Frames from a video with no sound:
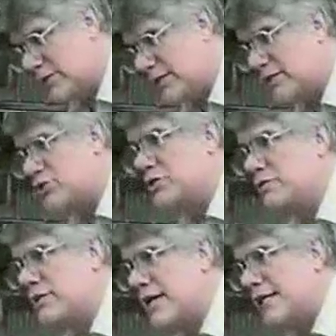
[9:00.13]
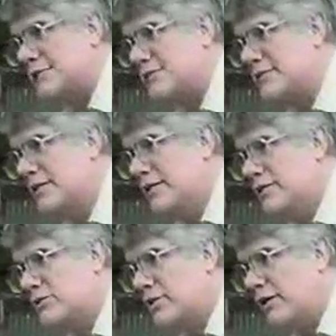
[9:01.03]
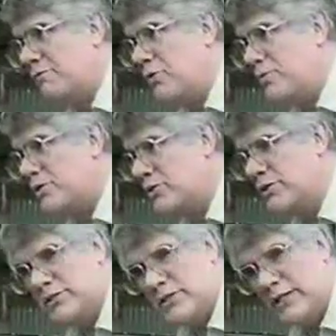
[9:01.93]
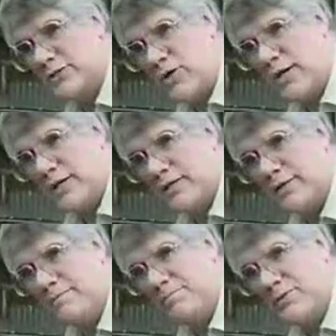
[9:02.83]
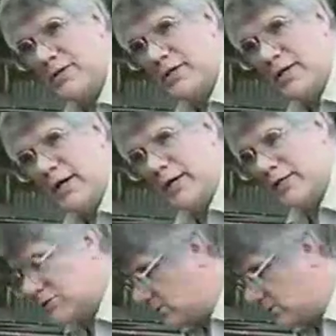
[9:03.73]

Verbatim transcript: the ignition of the gases. So therefore, we do this electronically. And